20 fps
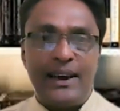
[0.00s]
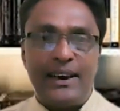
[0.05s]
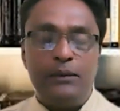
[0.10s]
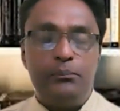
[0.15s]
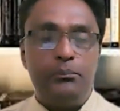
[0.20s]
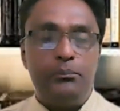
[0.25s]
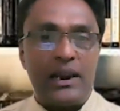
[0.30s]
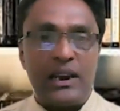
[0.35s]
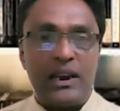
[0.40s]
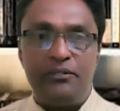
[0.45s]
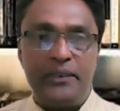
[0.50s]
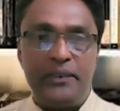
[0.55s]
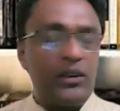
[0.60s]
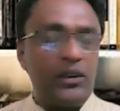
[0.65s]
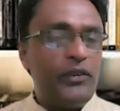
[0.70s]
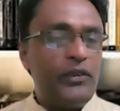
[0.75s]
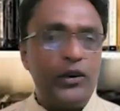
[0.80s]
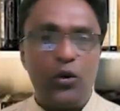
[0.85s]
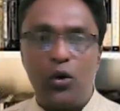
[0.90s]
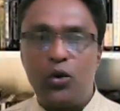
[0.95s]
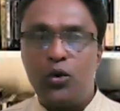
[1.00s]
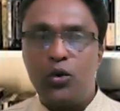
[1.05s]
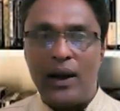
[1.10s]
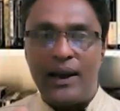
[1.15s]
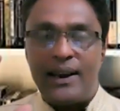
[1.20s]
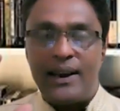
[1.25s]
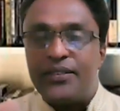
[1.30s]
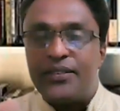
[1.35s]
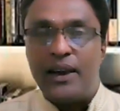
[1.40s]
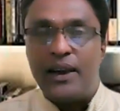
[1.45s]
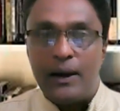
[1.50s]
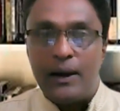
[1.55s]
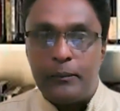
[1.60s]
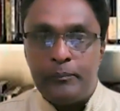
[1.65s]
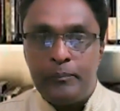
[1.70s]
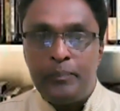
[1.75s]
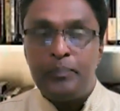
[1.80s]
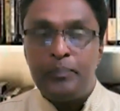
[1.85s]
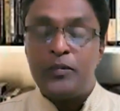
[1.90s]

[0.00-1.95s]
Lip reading: any benefit, we don't do anything.